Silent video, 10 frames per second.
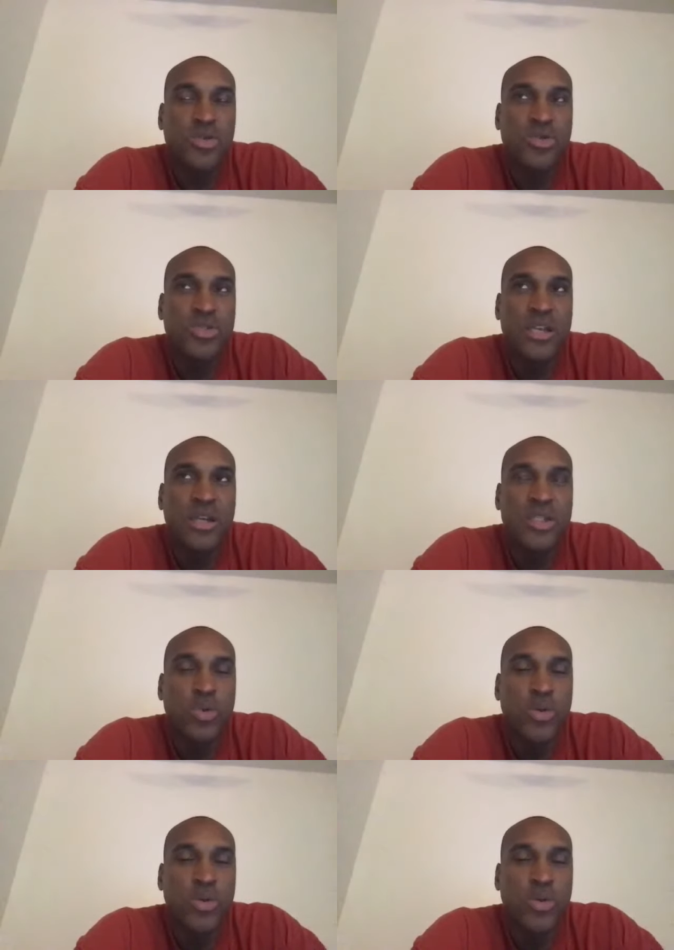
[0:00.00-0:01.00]
their
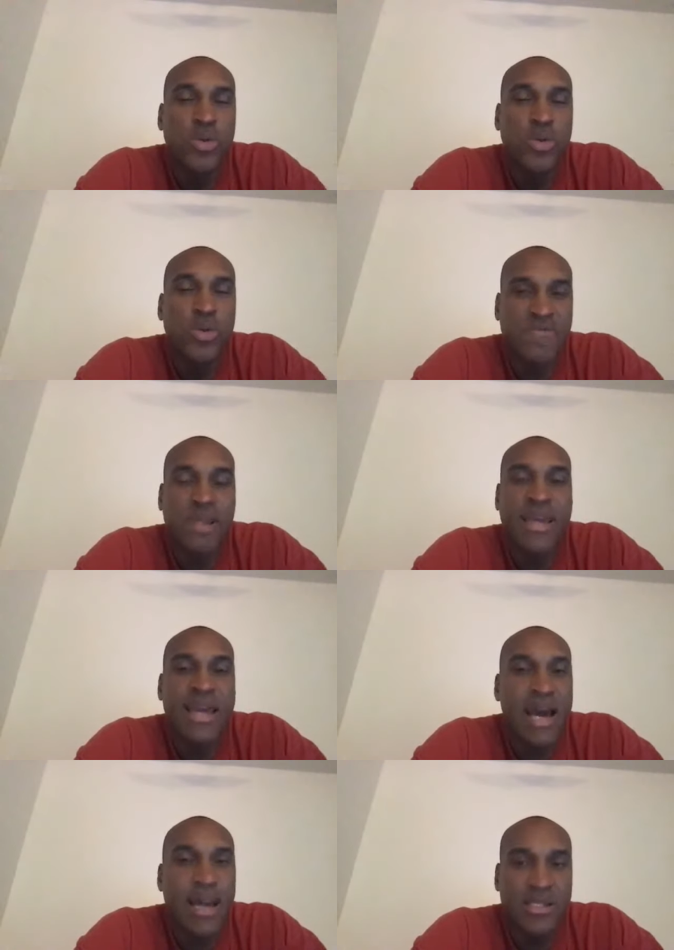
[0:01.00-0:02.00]
tuition assistance for like
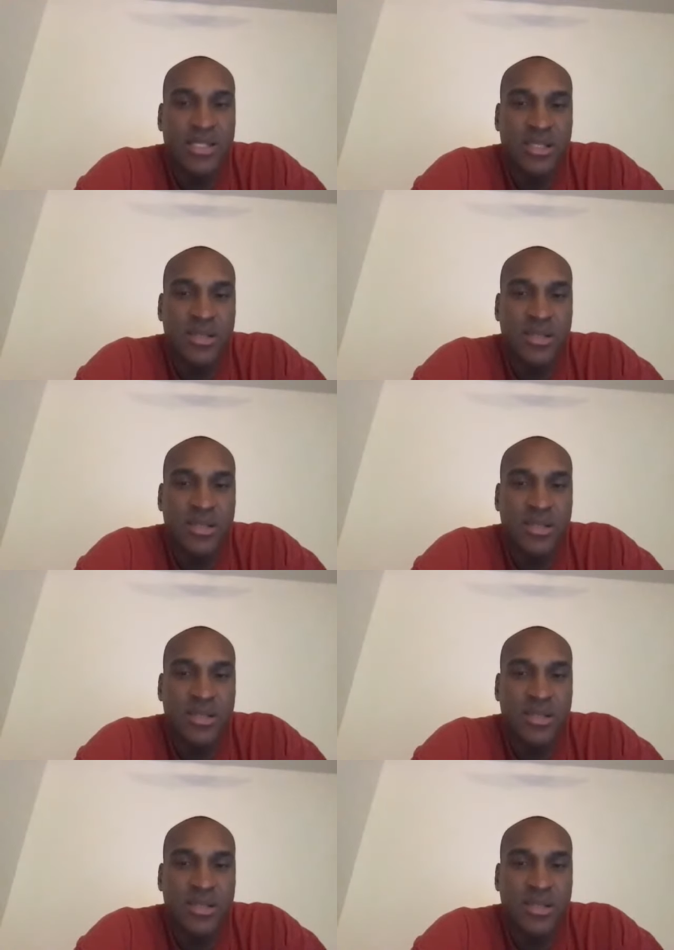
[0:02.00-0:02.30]
college.